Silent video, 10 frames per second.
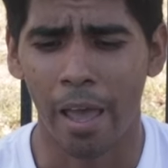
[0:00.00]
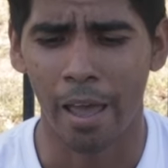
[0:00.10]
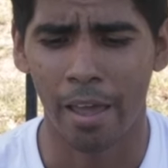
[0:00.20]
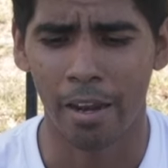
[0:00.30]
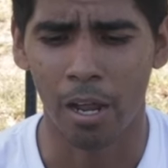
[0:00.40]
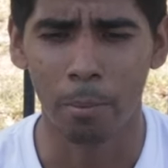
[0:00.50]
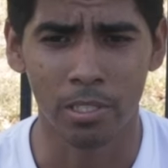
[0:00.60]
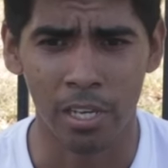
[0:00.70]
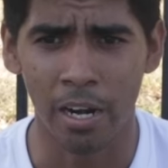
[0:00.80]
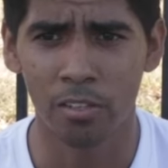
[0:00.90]
And I'm
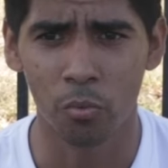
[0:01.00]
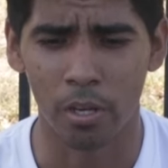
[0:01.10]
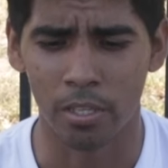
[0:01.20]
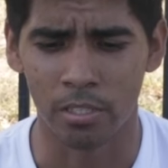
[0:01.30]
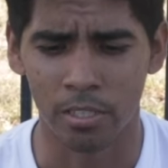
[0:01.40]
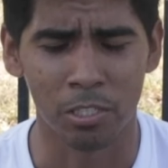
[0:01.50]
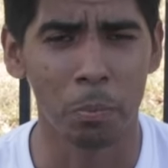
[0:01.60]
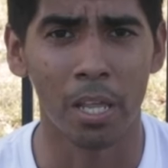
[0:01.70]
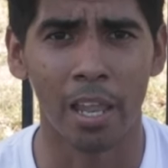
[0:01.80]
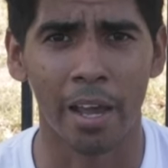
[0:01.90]
excited to wear these. It's
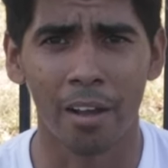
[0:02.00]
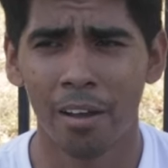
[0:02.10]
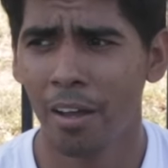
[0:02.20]
been like